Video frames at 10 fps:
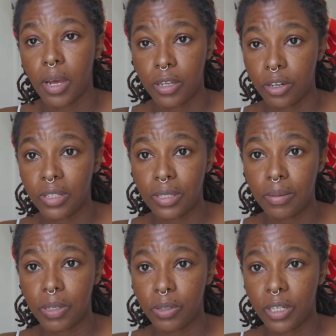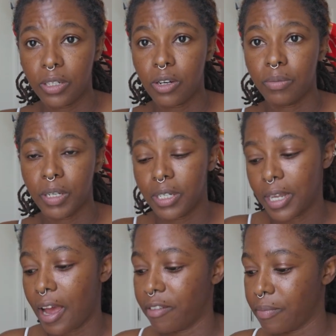You're going to see me looking down because
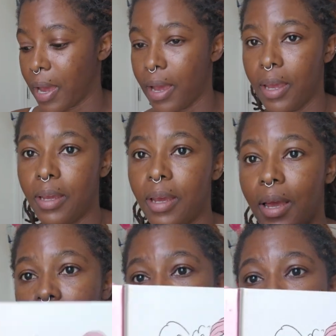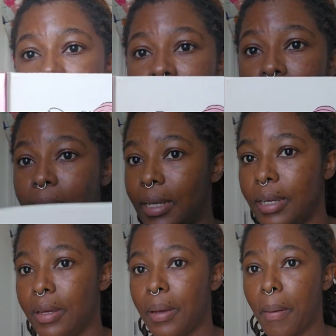I have my handy
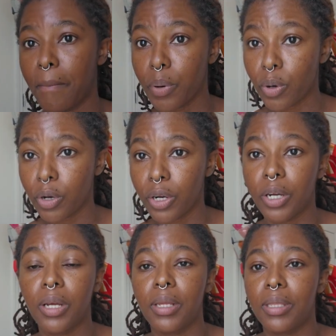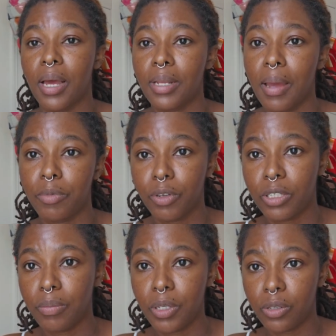dandy book that I'm going
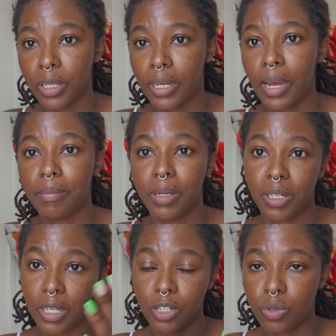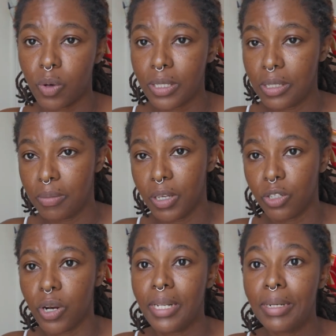to be looking at because I just wanted to make
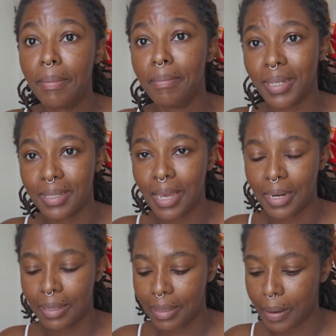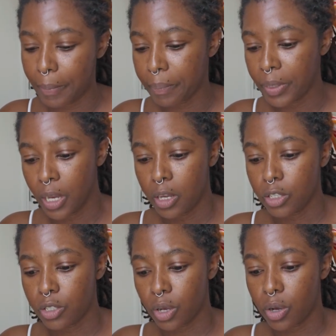sure I didn't miss anything.
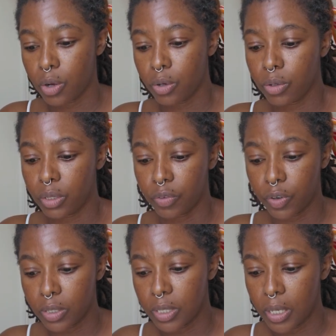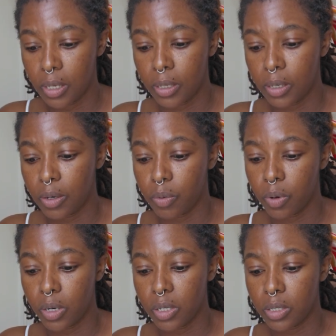So the first thing
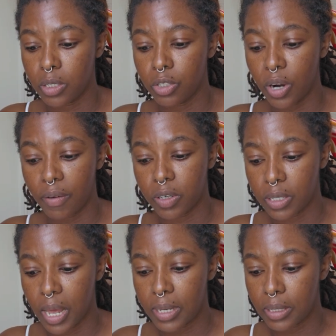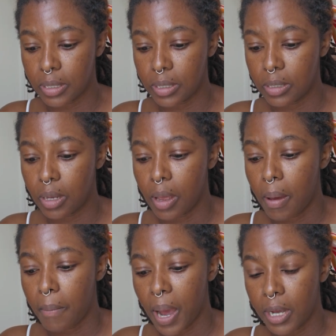was driver's license,
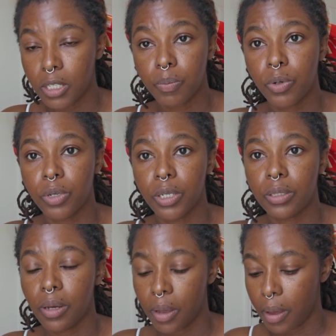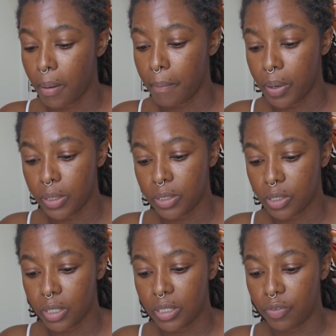passport, birth
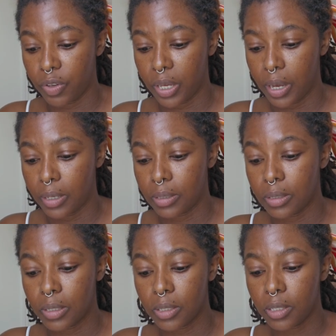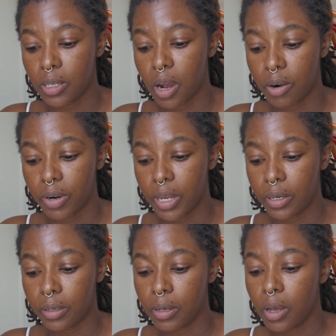certificate,
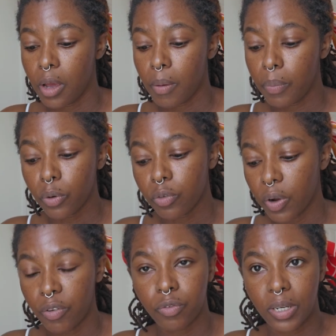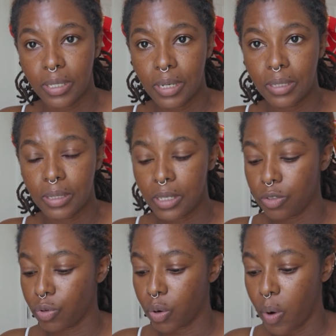TRN. Proof of residency
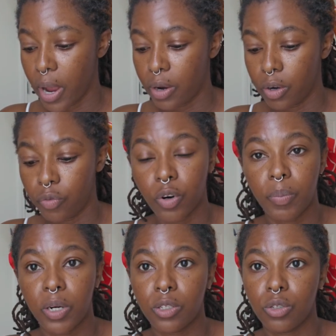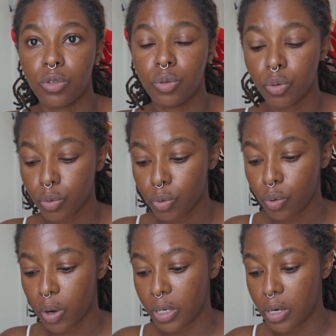is required for persons
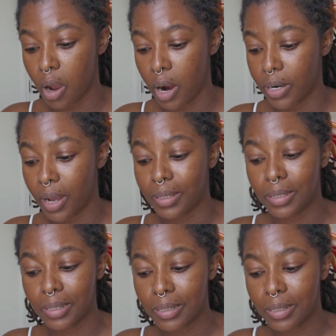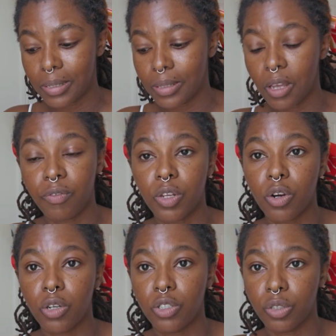who are not citizens of the
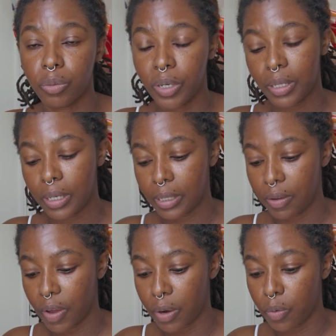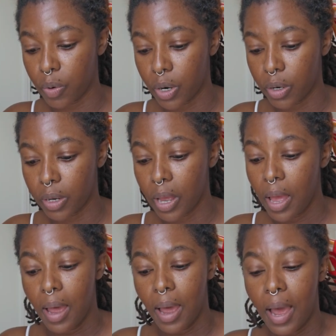country where they live and work.
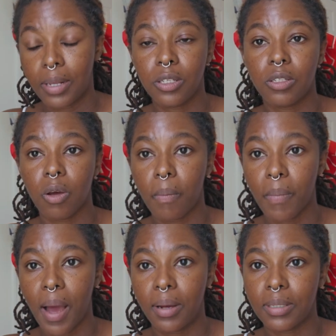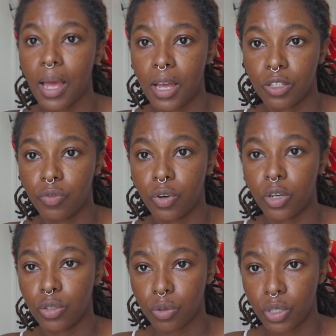And some banks ask for a
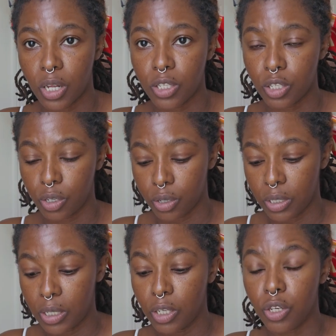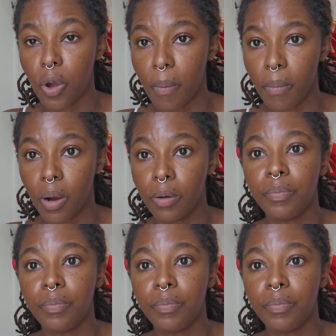social security number.